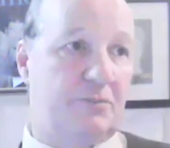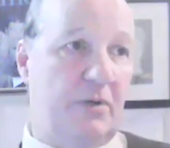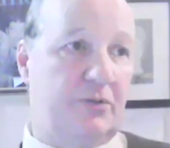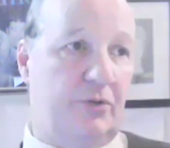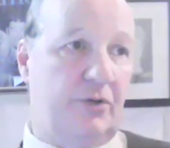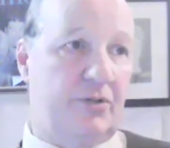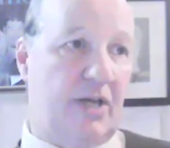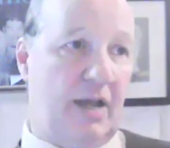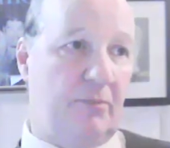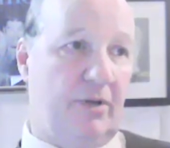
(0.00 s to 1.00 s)
spent your
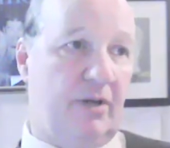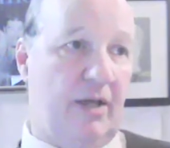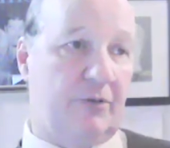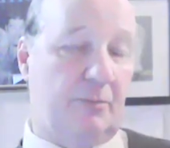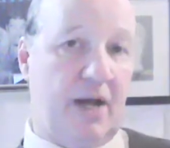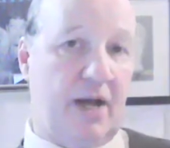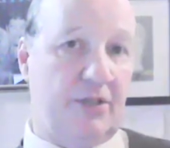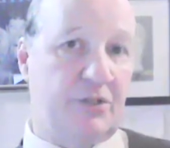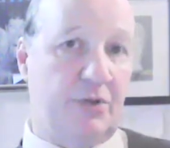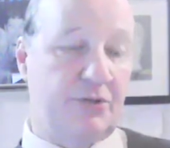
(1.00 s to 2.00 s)
time in
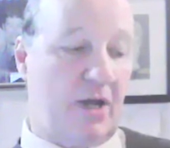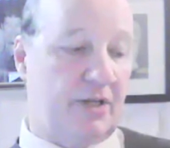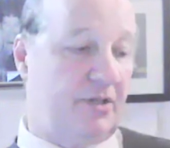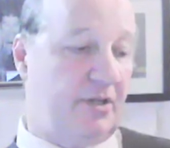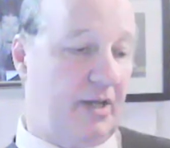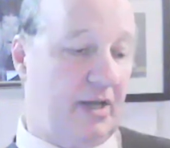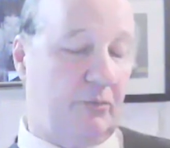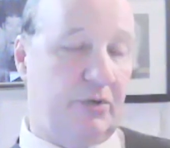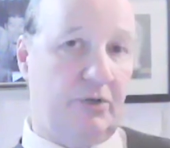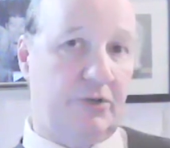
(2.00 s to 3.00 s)
anthropology. What attracted you
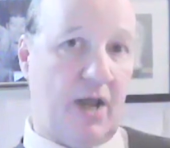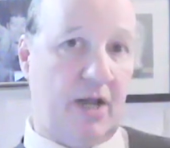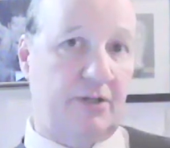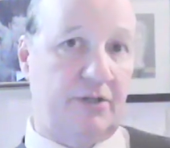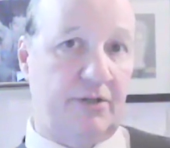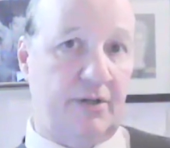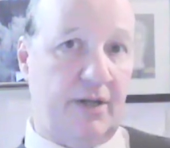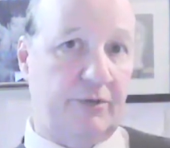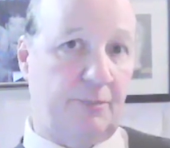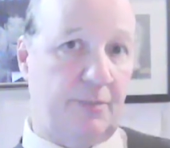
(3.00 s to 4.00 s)
to
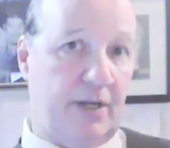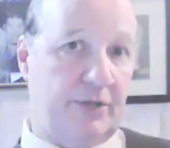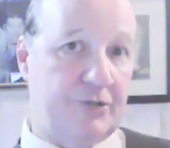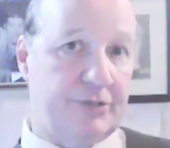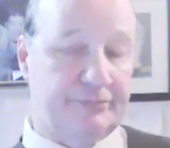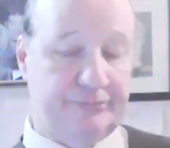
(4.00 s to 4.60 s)
anthropology?